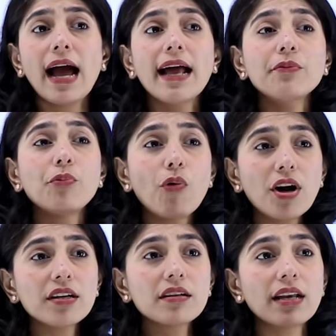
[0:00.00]
And
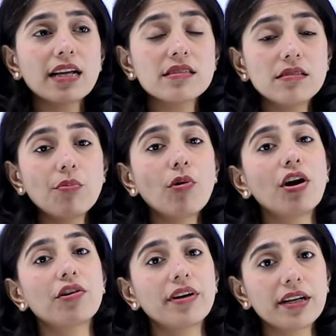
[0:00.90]
what does the
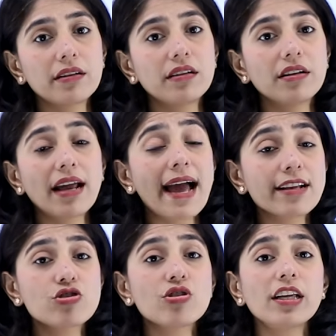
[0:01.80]
moderator
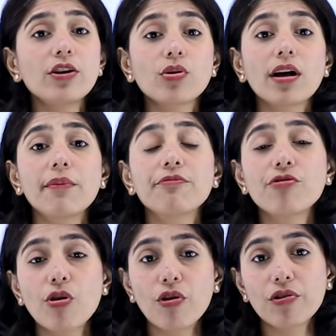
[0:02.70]
actually look up
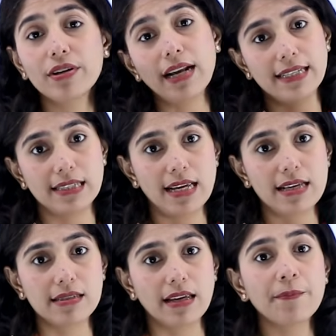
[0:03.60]
for in
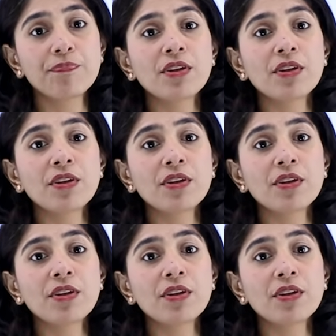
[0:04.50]
ICSE?